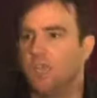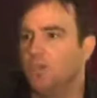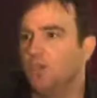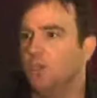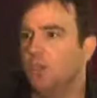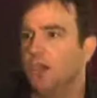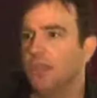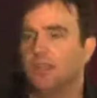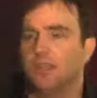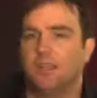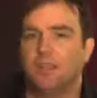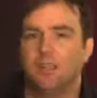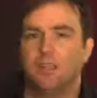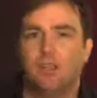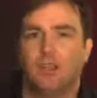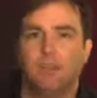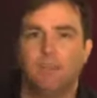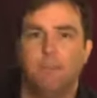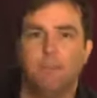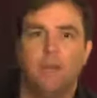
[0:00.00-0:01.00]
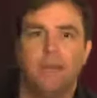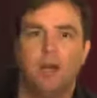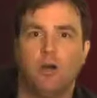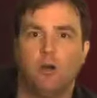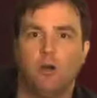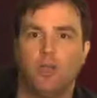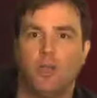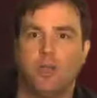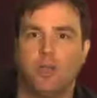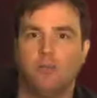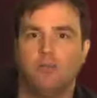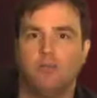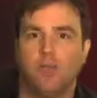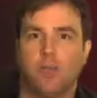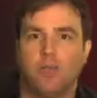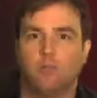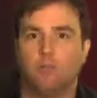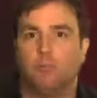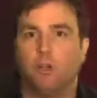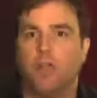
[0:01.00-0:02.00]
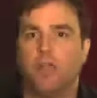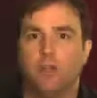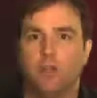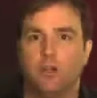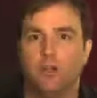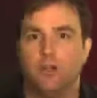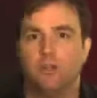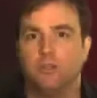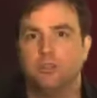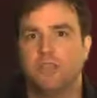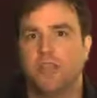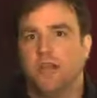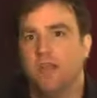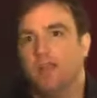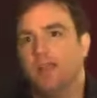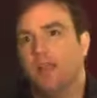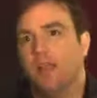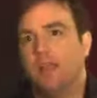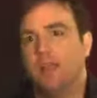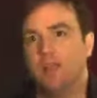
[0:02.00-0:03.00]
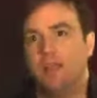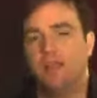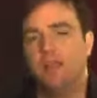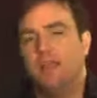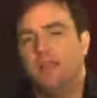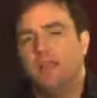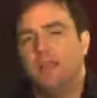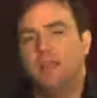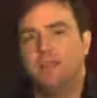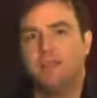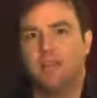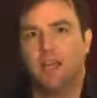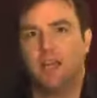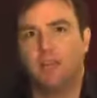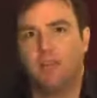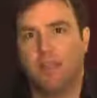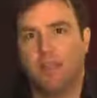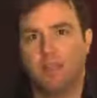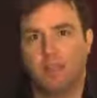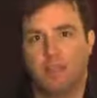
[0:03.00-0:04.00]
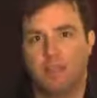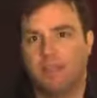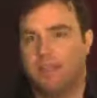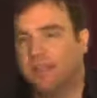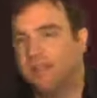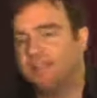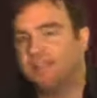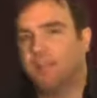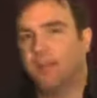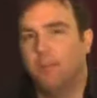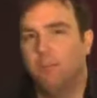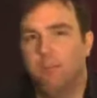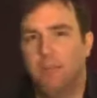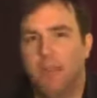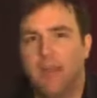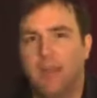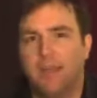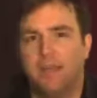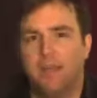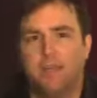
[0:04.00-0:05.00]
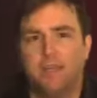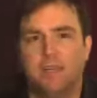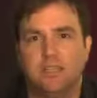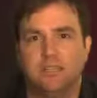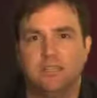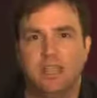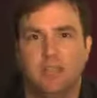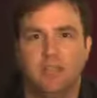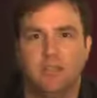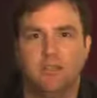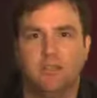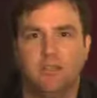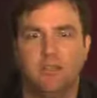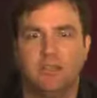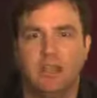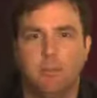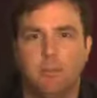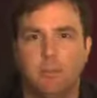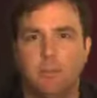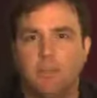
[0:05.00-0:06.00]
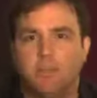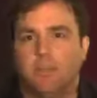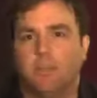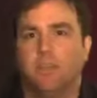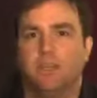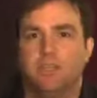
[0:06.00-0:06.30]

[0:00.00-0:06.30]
You got a you got a male kind of like writer who's kind of like he's kind of like gets out of bed and he's kind of like nebbish,